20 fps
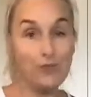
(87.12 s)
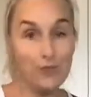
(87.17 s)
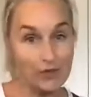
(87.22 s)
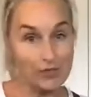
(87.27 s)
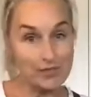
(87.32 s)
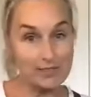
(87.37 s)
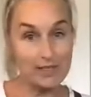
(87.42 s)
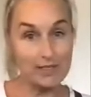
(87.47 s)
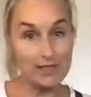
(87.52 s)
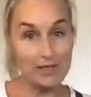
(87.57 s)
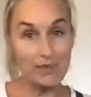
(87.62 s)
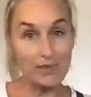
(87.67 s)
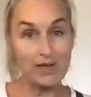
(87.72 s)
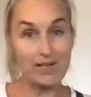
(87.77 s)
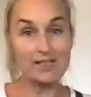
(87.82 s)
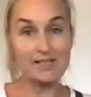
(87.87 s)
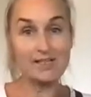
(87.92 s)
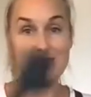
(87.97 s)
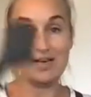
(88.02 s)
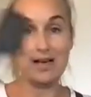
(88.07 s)
first thing that we're going to
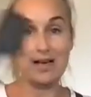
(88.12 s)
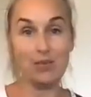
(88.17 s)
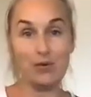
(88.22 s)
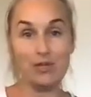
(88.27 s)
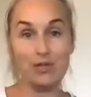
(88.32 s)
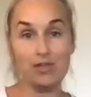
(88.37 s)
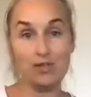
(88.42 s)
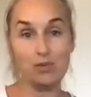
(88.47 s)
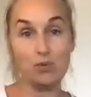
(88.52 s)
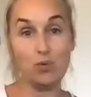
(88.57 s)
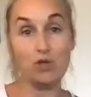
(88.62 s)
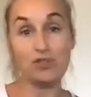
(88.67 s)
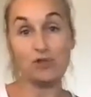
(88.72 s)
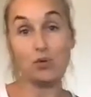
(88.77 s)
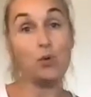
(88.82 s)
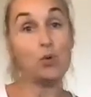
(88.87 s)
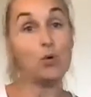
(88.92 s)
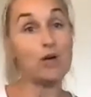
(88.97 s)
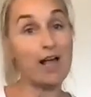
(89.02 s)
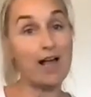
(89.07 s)
start with is what's
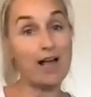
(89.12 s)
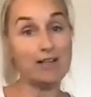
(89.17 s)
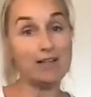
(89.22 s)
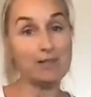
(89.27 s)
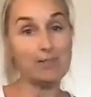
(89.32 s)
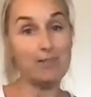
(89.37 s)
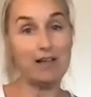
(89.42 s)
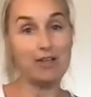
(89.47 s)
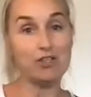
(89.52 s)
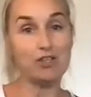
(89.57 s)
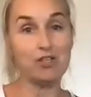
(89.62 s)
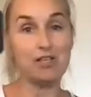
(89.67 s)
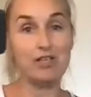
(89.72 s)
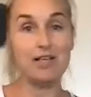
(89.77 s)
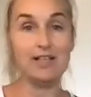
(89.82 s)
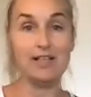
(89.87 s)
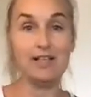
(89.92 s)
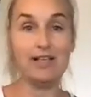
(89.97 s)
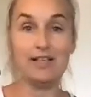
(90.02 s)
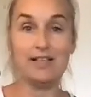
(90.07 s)
called our
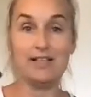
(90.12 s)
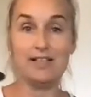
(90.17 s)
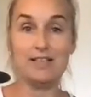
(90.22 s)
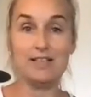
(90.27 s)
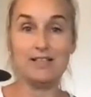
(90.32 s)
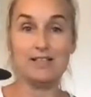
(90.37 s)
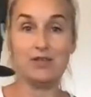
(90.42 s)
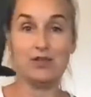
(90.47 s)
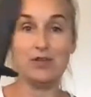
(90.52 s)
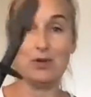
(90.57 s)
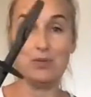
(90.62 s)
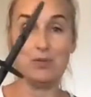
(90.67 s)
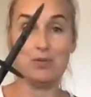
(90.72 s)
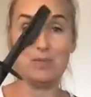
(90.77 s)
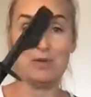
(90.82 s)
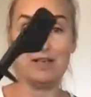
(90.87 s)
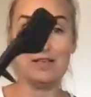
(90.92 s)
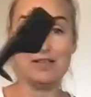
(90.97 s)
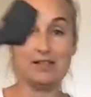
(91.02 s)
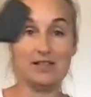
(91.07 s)
spatula. And this is a
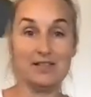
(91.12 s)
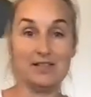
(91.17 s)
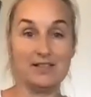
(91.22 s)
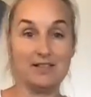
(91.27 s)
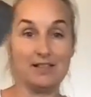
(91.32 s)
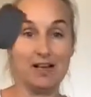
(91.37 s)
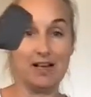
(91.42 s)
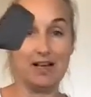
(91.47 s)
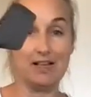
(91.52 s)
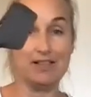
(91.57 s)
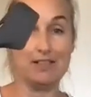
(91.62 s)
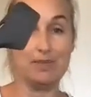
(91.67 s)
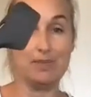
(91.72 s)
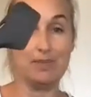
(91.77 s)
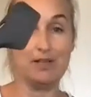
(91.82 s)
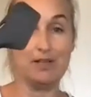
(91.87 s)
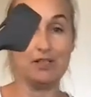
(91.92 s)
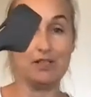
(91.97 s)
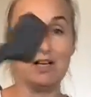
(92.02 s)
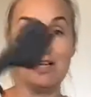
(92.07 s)
Thermix design
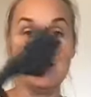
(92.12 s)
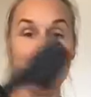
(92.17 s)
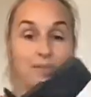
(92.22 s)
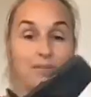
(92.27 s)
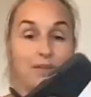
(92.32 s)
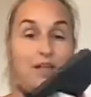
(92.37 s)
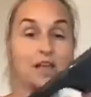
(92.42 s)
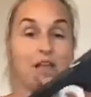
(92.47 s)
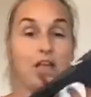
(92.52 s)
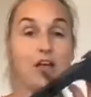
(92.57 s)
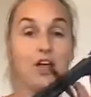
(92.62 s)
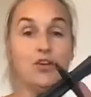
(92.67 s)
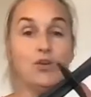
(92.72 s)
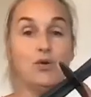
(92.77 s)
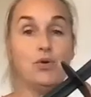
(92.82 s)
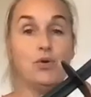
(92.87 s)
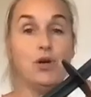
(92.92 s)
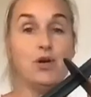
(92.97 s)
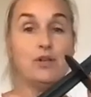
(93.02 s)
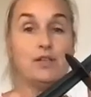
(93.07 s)
spatula. You'll
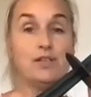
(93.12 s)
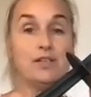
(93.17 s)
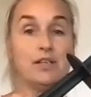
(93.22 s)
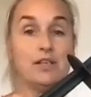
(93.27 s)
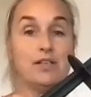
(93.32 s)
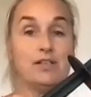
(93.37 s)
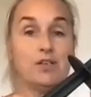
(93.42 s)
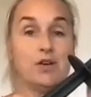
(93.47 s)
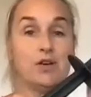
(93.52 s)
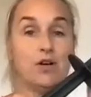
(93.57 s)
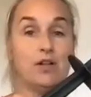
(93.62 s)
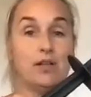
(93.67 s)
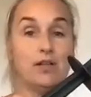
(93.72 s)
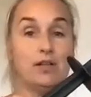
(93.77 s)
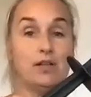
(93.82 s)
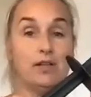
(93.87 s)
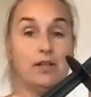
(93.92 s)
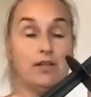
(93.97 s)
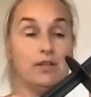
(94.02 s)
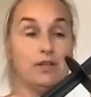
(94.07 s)
notice that it's got a
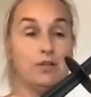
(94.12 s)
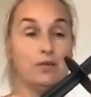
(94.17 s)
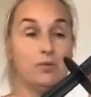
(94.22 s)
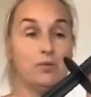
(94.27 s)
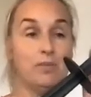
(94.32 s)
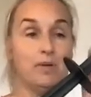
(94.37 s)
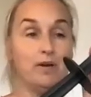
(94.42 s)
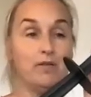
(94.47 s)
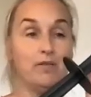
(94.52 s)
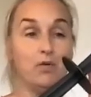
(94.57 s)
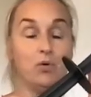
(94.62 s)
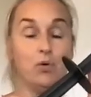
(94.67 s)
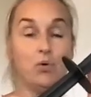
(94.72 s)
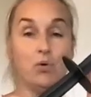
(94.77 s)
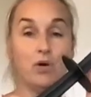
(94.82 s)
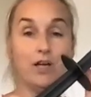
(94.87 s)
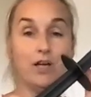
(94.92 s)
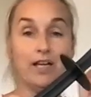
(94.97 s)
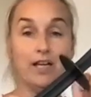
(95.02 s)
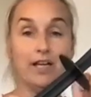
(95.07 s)
little bit of a
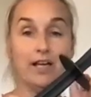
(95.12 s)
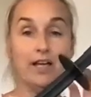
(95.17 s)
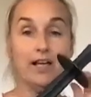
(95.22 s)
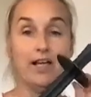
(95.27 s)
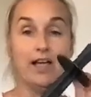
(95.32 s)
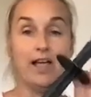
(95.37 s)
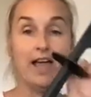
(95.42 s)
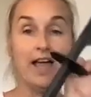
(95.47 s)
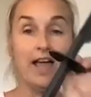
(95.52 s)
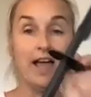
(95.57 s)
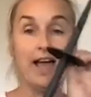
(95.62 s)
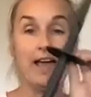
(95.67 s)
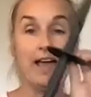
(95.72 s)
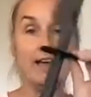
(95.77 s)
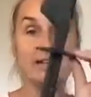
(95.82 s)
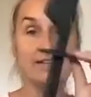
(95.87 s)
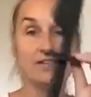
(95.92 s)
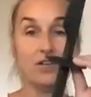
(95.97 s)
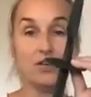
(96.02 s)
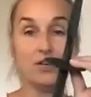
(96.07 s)
hook here and
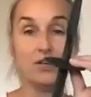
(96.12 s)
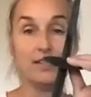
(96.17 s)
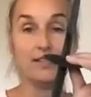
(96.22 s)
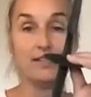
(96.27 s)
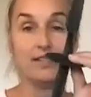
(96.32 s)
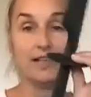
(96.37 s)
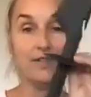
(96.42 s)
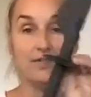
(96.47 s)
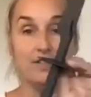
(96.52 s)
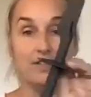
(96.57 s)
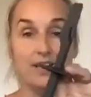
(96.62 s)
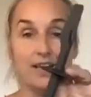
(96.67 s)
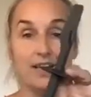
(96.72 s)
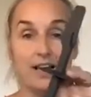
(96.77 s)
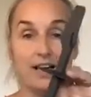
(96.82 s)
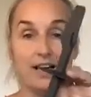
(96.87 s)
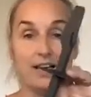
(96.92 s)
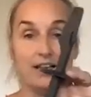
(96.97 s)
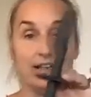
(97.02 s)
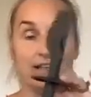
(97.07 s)
it's got a safety
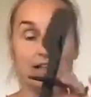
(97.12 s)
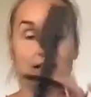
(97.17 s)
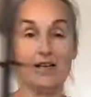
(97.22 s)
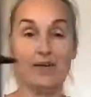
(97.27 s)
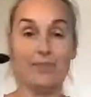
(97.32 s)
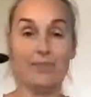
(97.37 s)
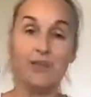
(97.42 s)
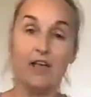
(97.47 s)
guard here.